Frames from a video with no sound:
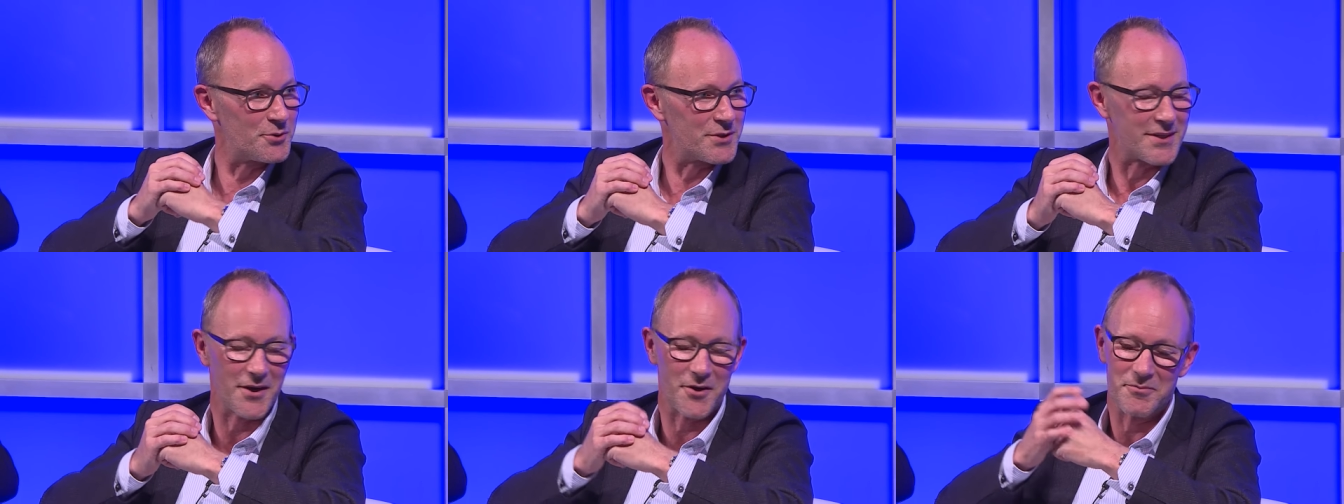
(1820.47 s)

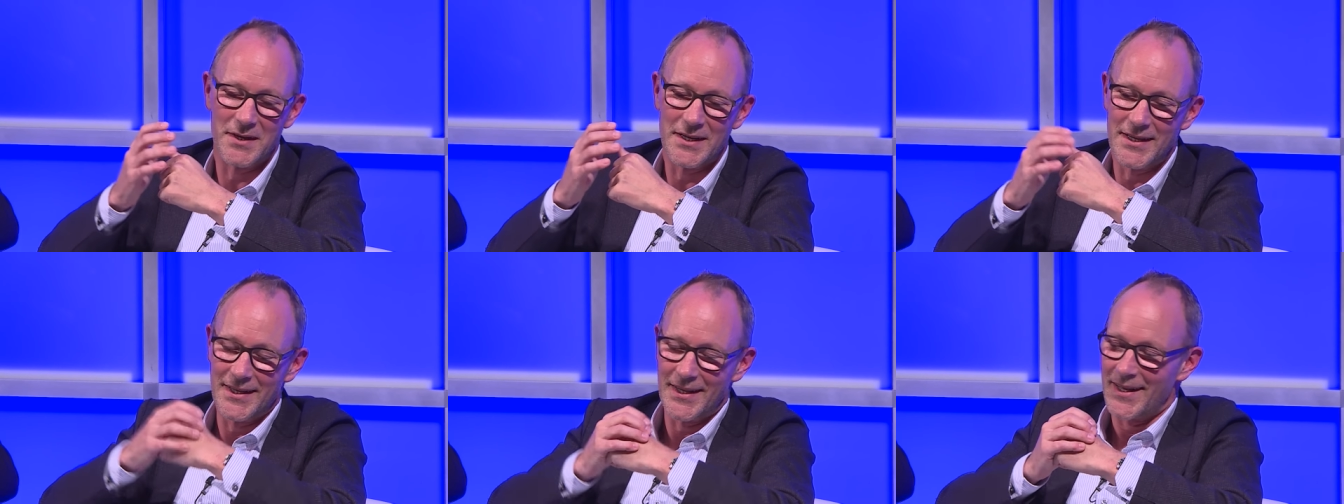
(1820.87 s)
So
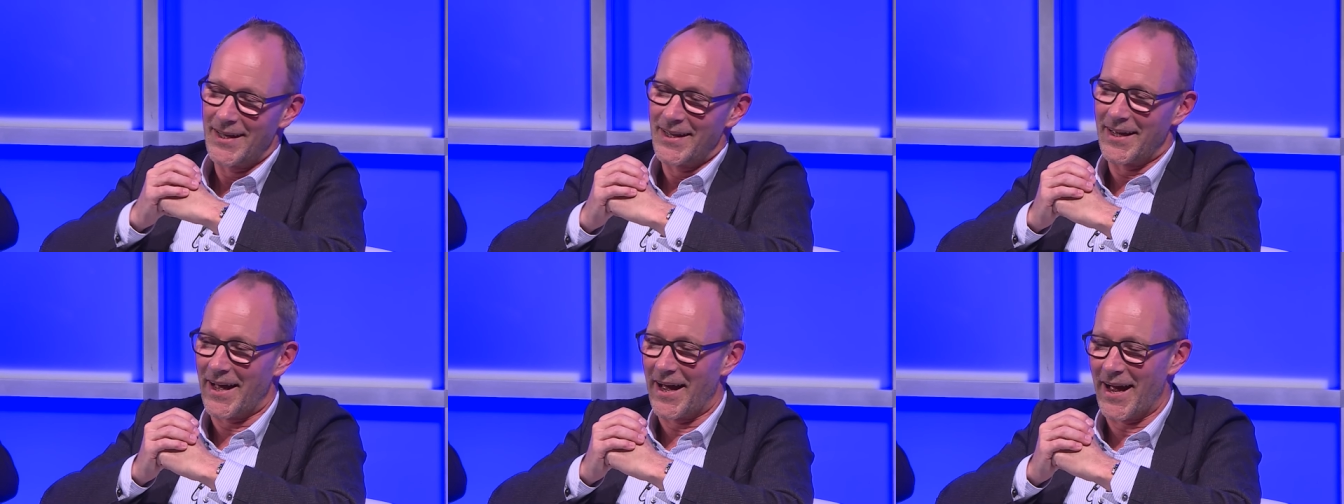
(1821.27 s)

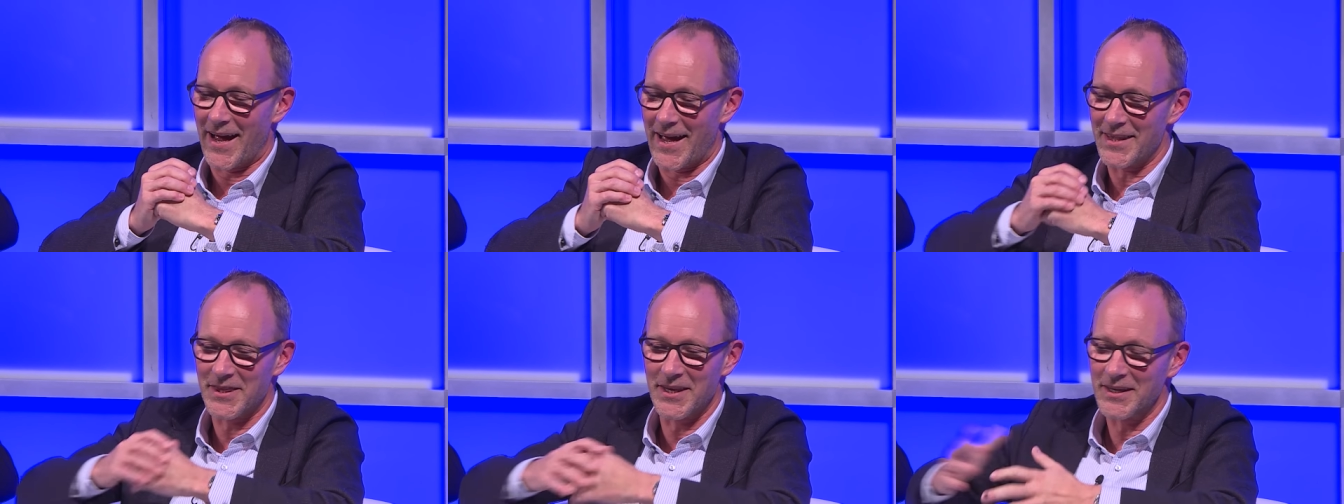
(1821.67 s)

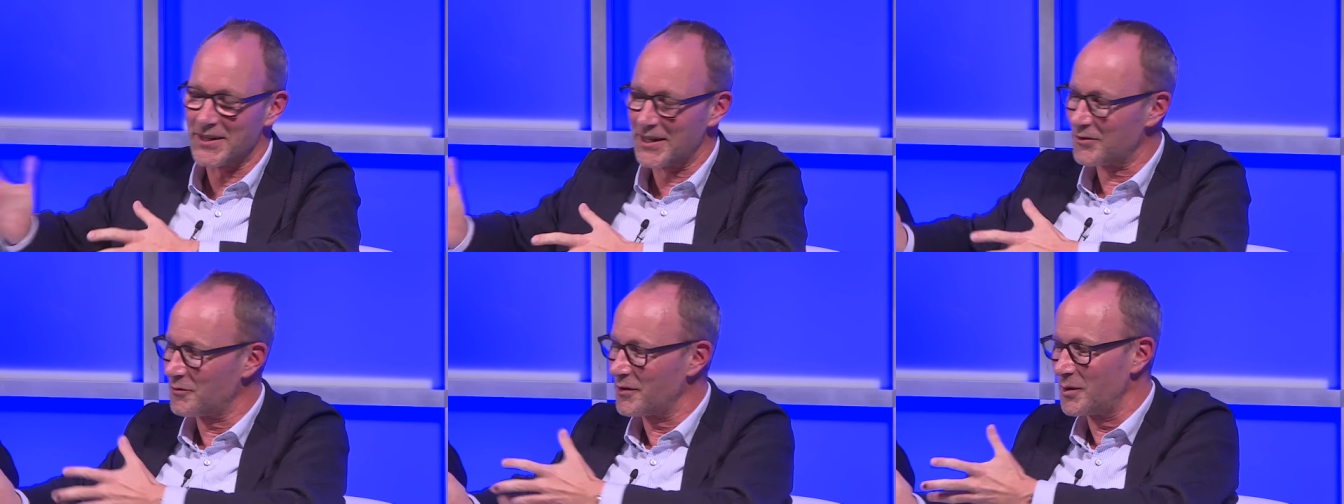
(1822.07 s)
I think
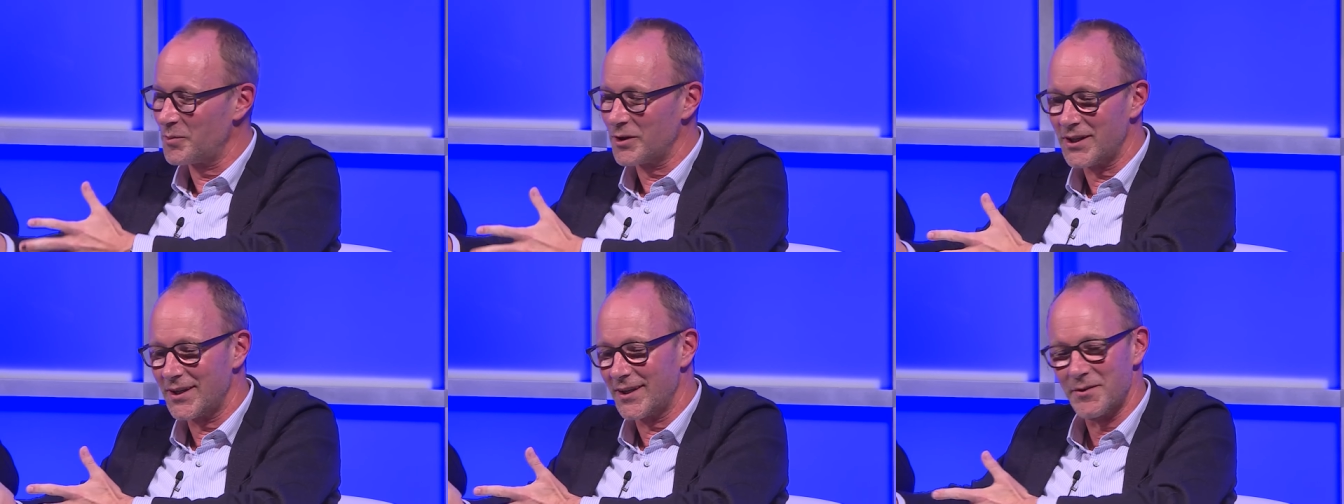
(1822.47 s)
that will
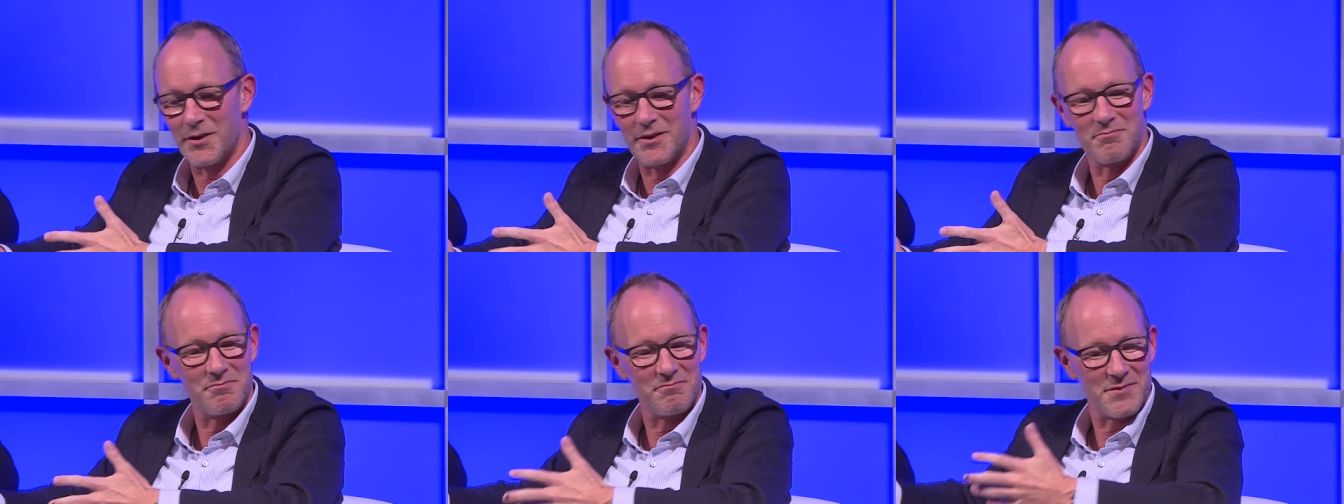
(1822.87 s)
be
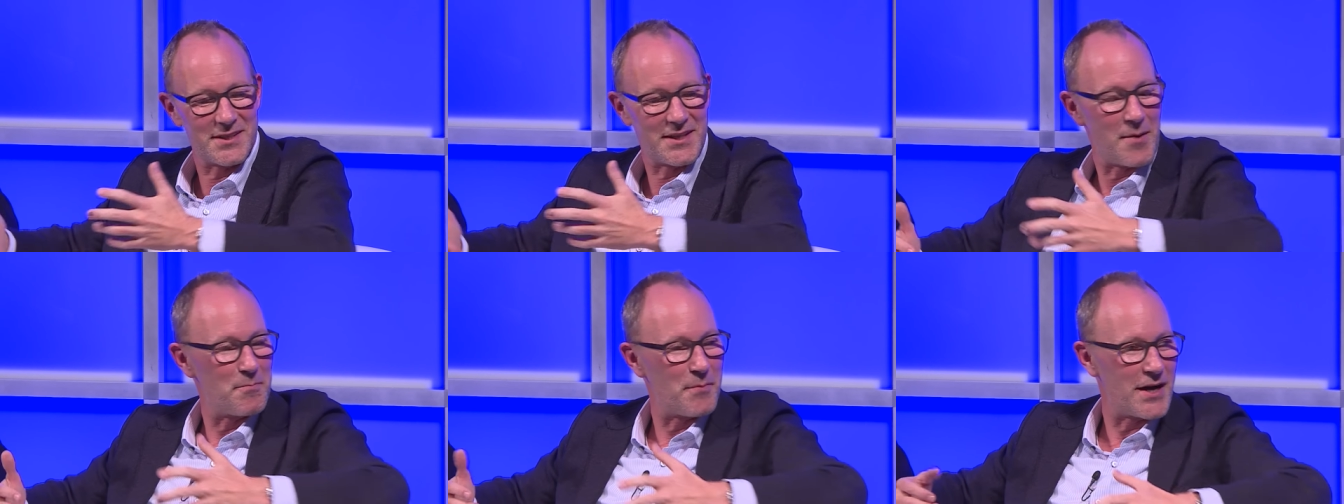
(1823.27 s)

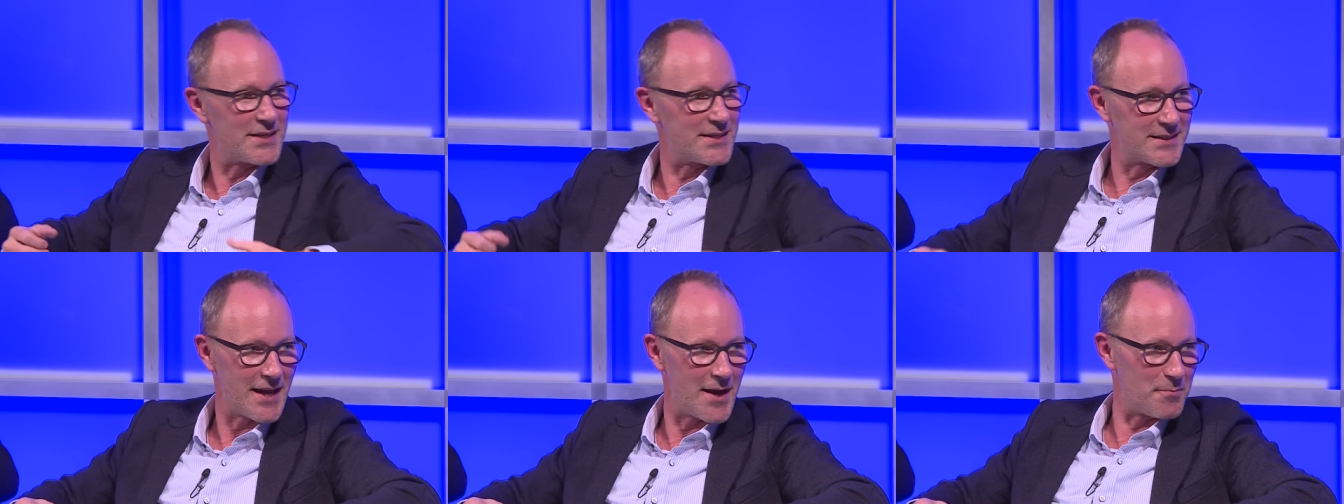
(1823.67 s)
step by
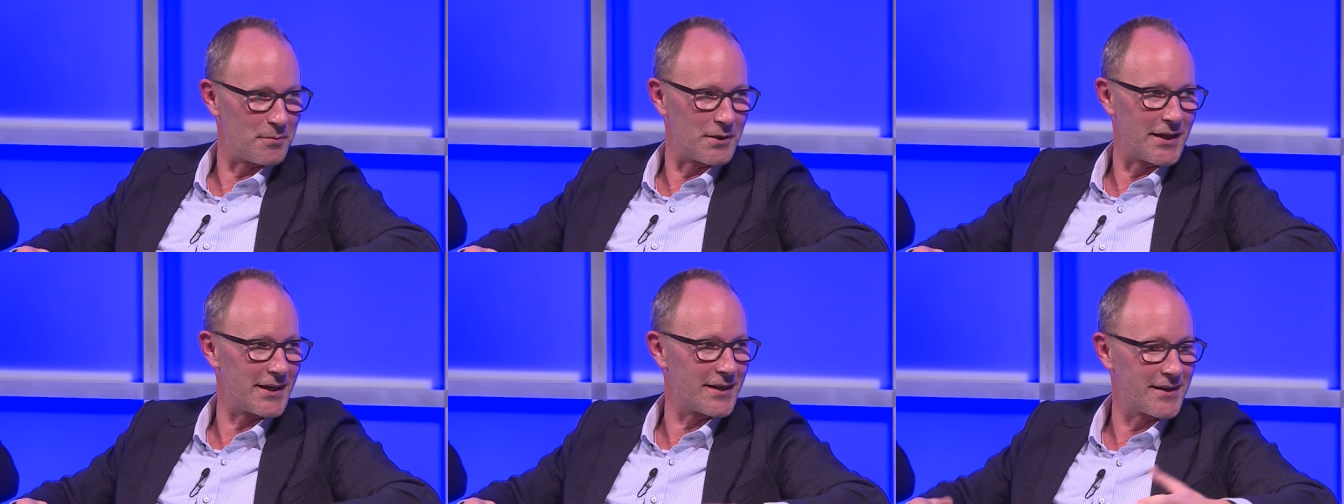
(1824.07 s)
step.
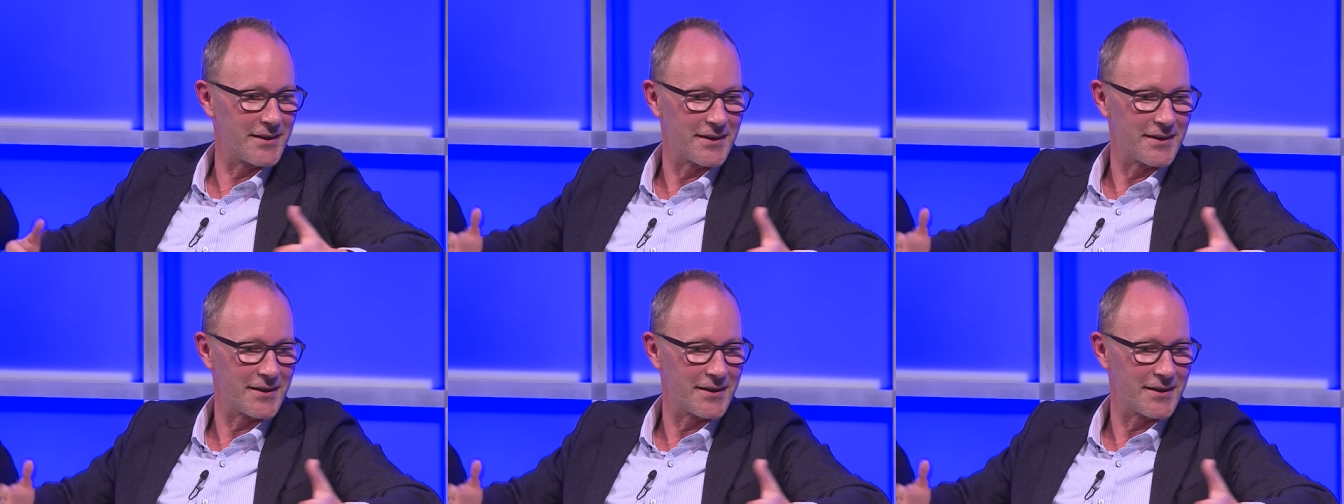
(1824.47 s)
Like